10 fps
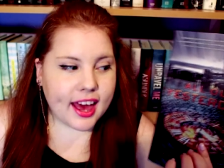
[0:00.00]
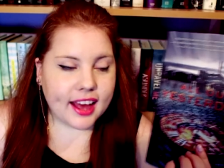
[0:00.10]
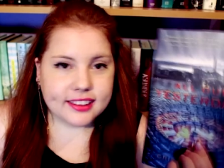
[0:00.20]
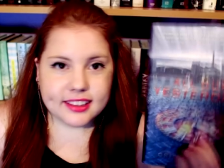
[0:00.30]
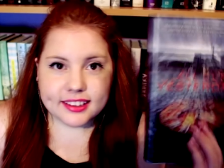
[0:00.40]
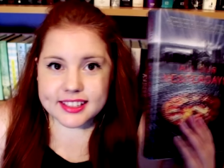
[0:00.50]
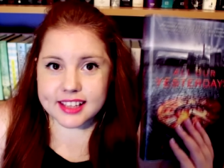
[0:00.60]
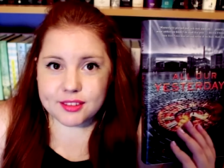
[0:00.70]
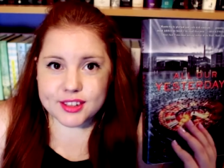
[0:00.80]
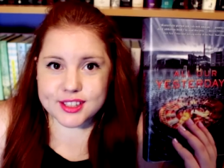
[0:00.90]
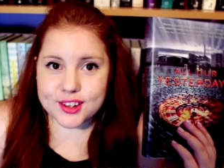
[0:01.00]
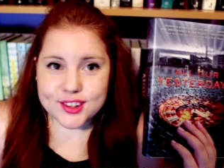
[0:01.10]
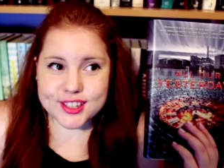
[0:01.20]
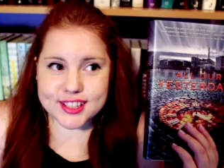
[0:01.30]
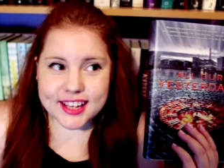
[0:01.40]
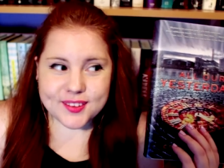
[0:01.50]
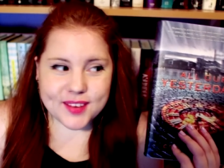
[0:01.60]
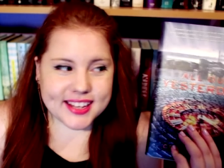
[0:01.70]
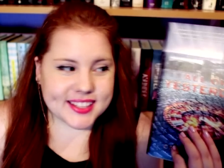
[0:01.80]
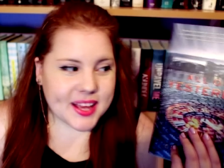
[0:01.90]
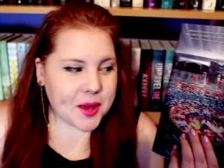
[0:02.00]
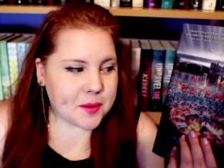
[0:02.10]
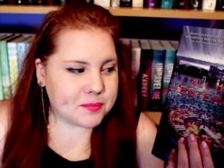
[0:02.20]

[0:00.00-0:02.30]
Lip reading: And this cover is gorgeous anyways,